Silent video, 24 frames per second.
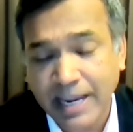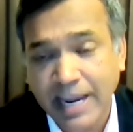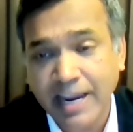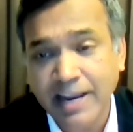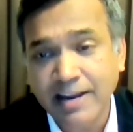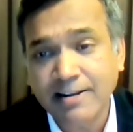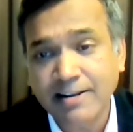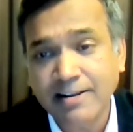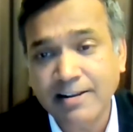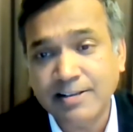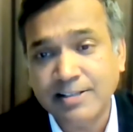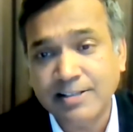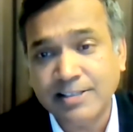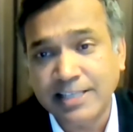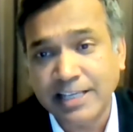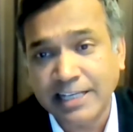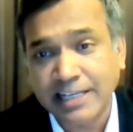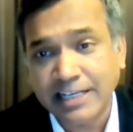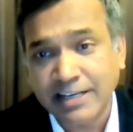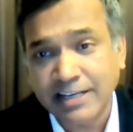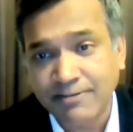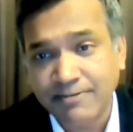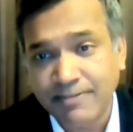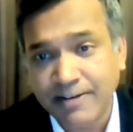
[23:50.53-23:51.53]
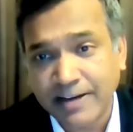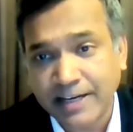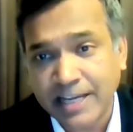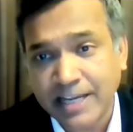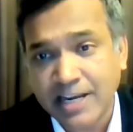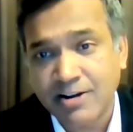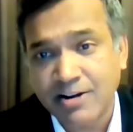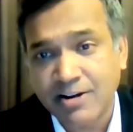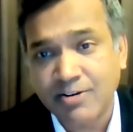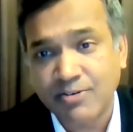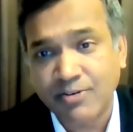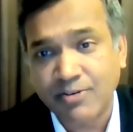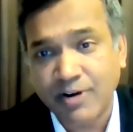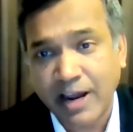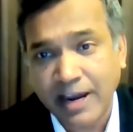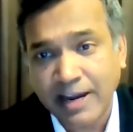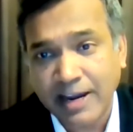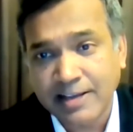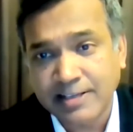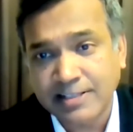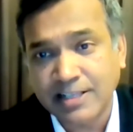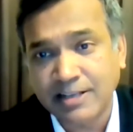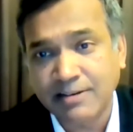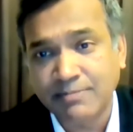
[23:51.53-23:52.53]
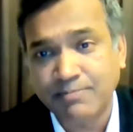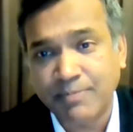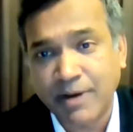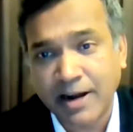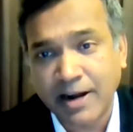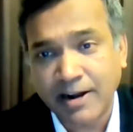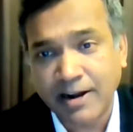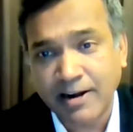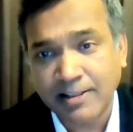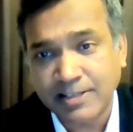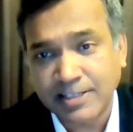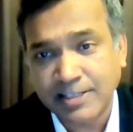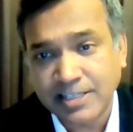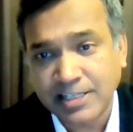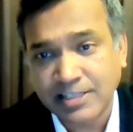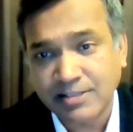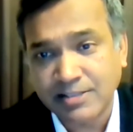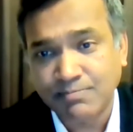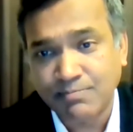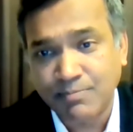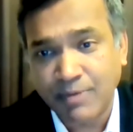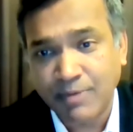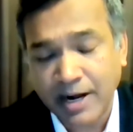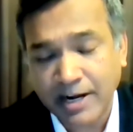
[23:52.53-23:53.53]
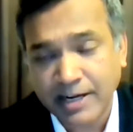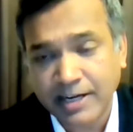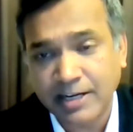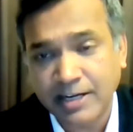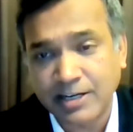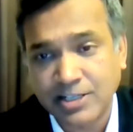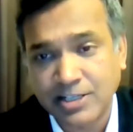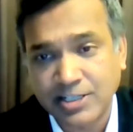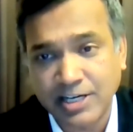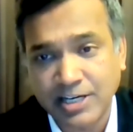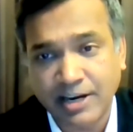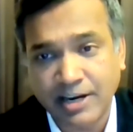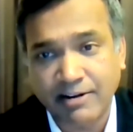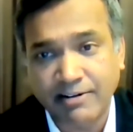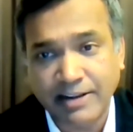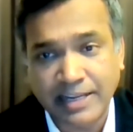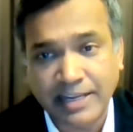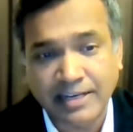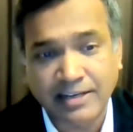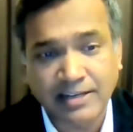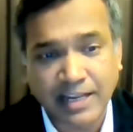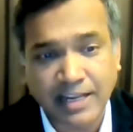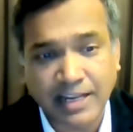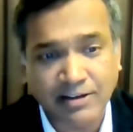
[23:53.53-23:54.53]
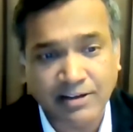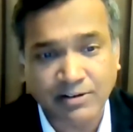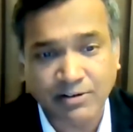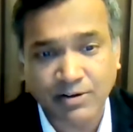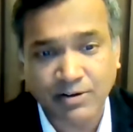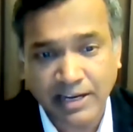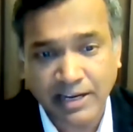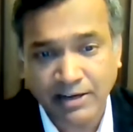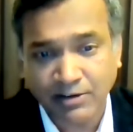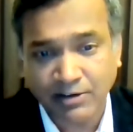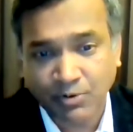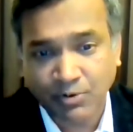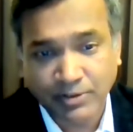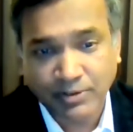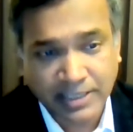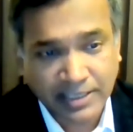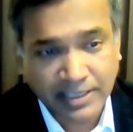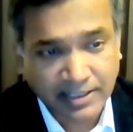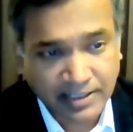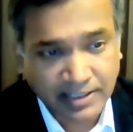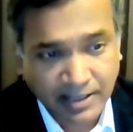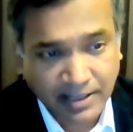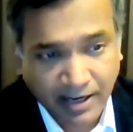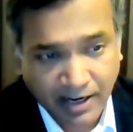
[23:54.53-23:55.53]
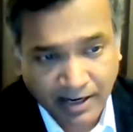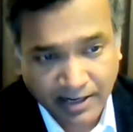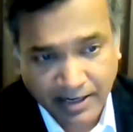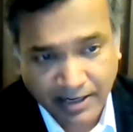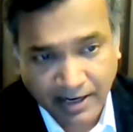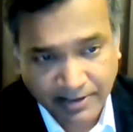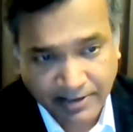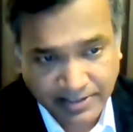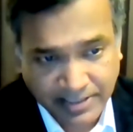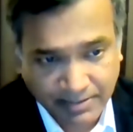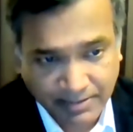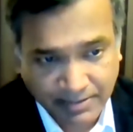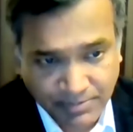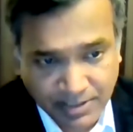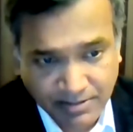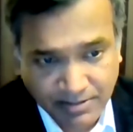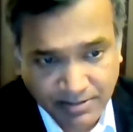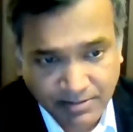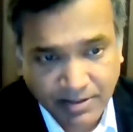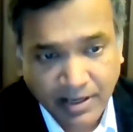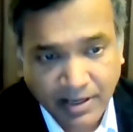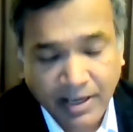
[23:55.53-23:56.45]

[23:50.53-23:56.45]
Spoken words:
any significant rise in Bangladesh's market share in clothing items.